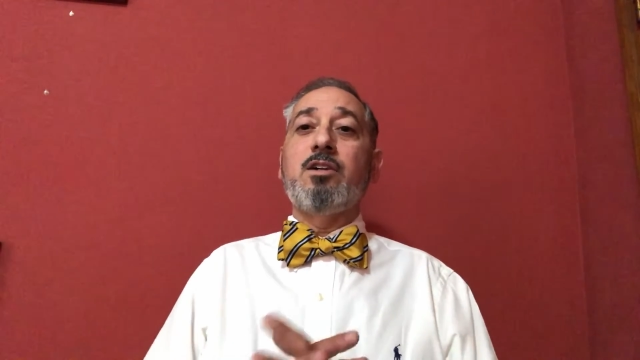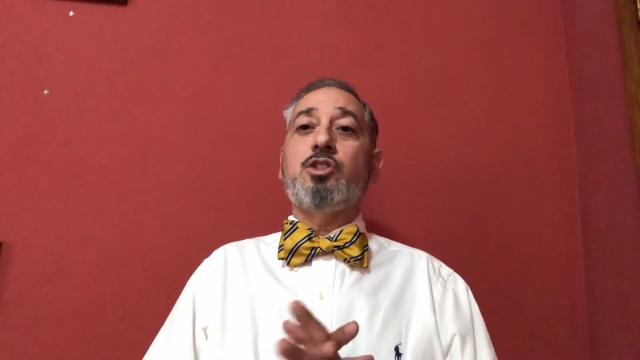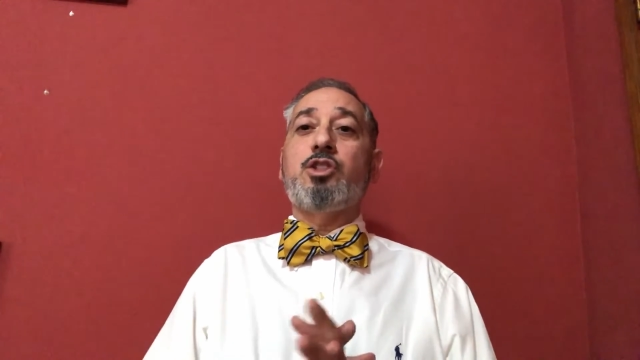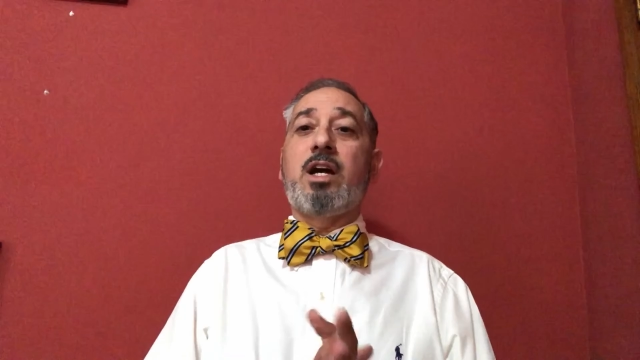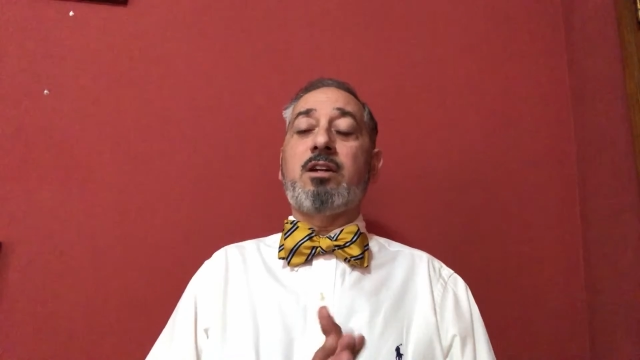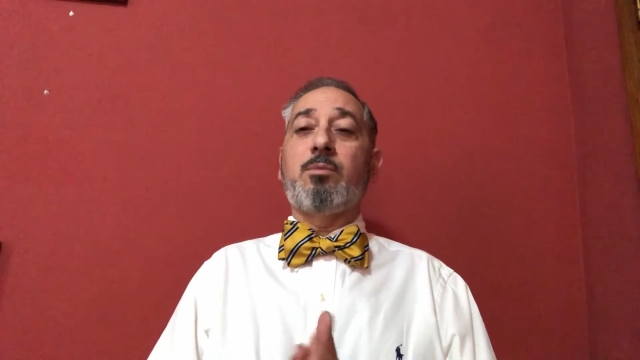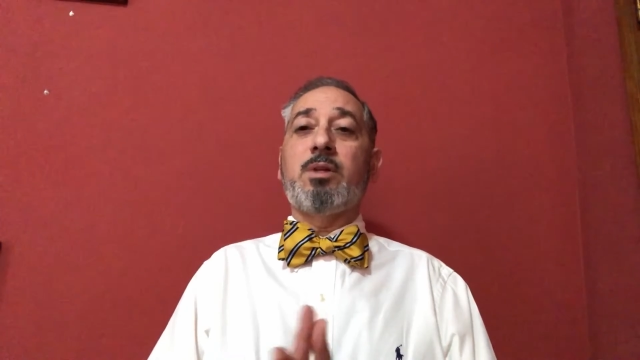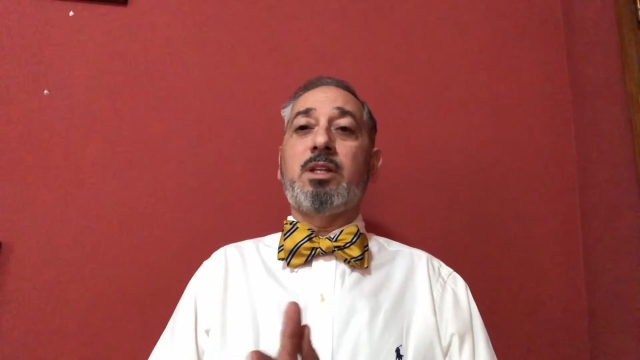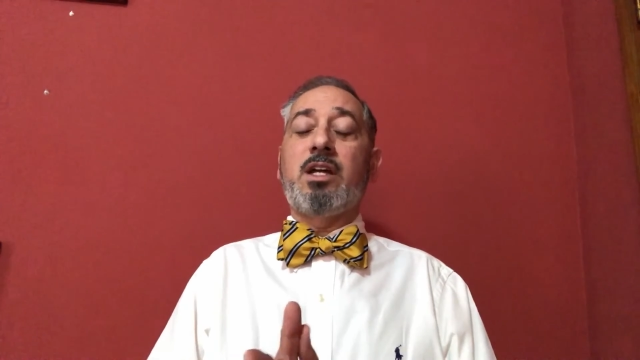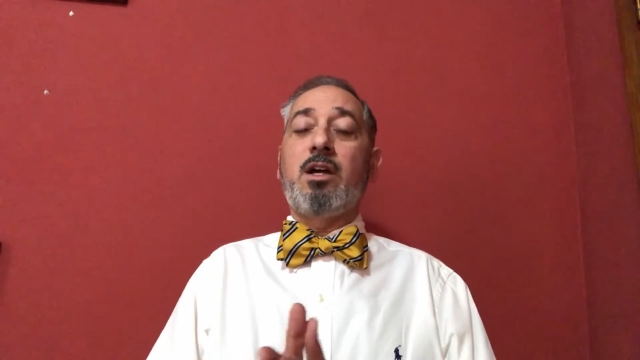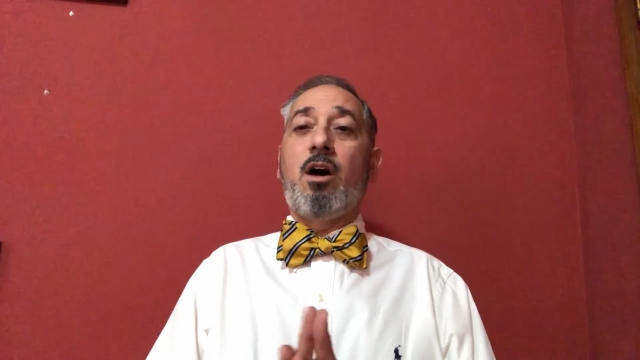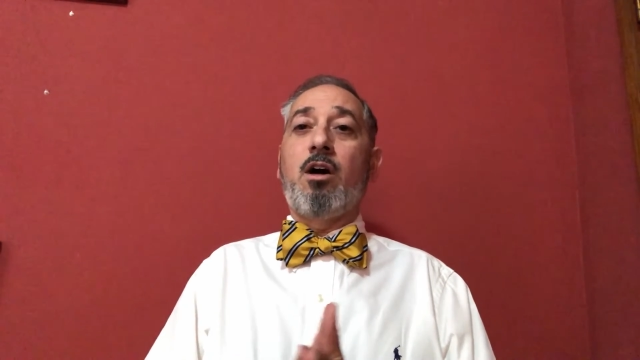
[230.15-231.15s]

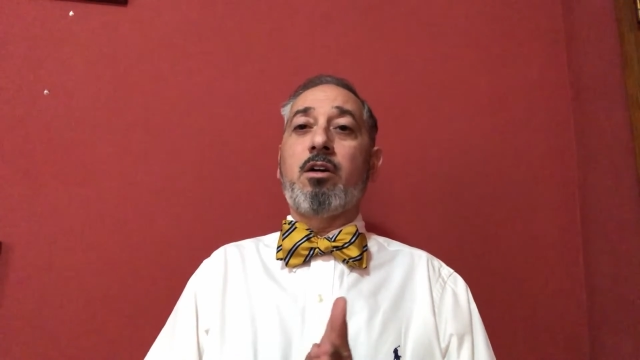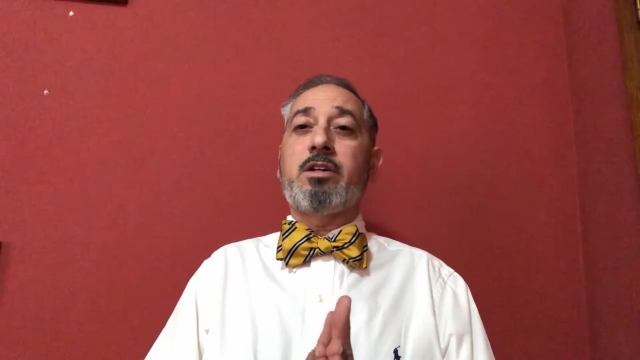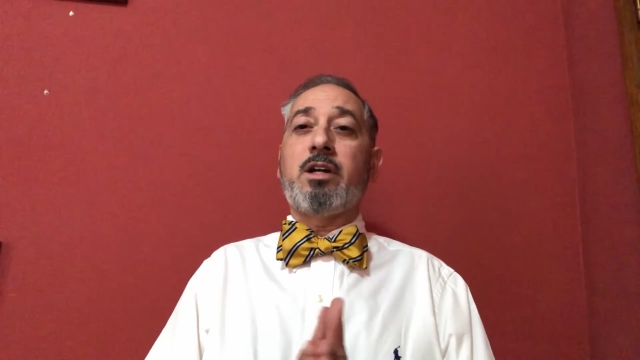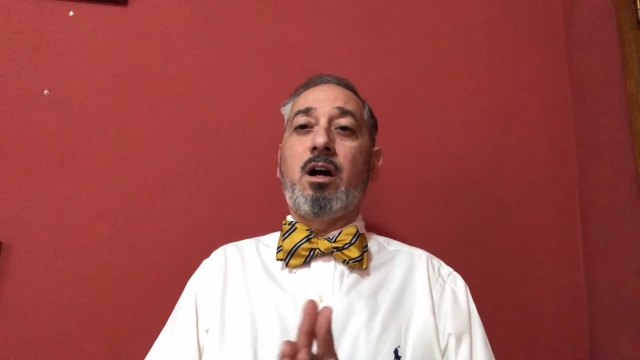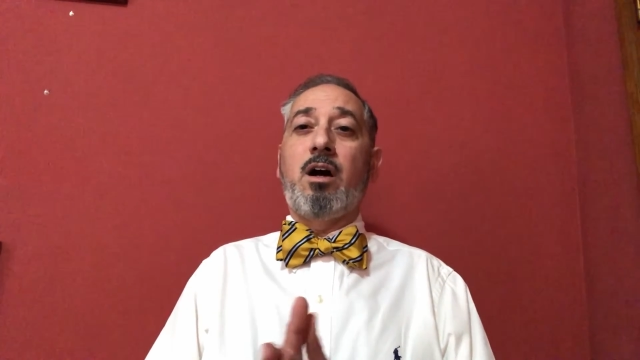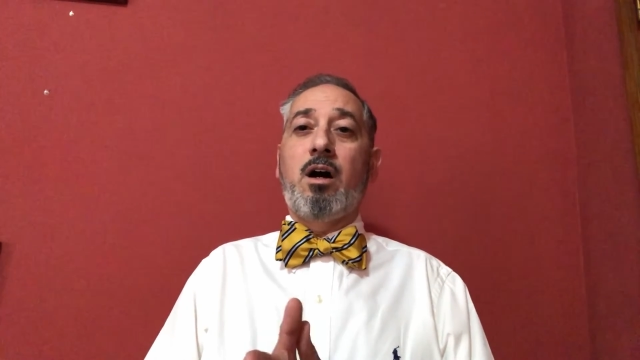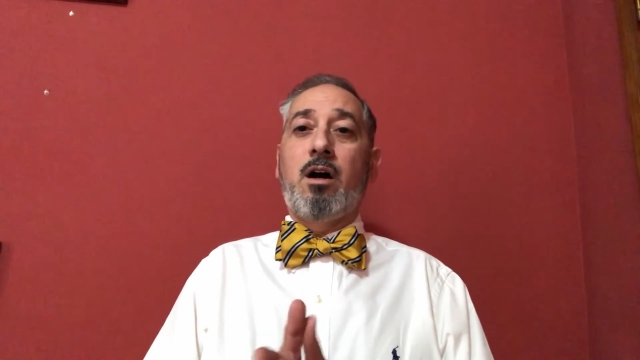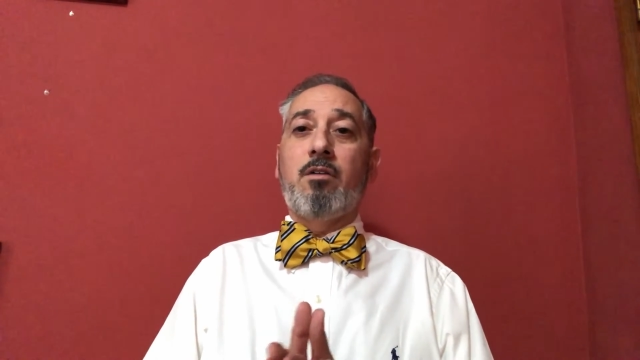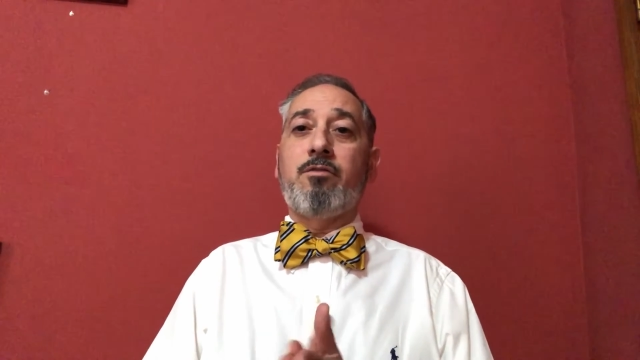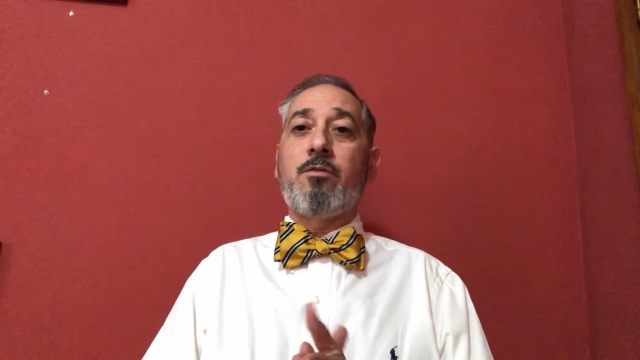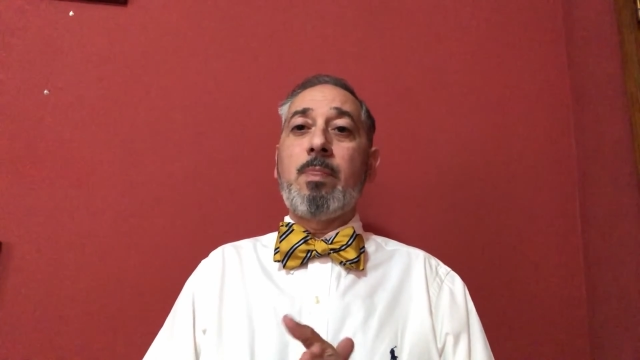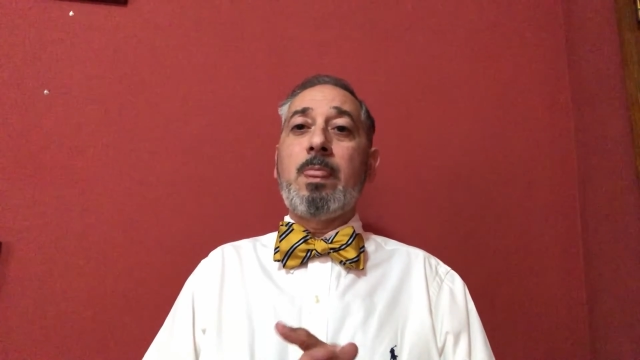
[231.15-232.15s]
Gentlemanly Art
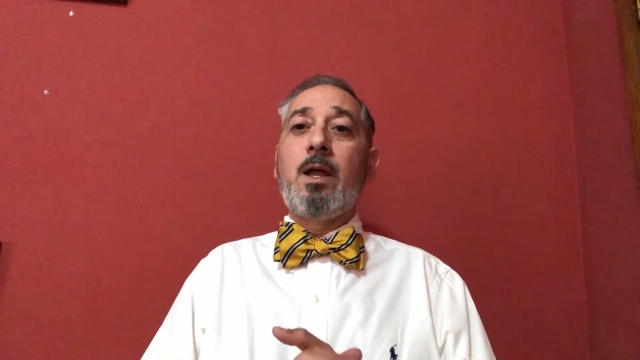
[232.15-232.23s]
Of.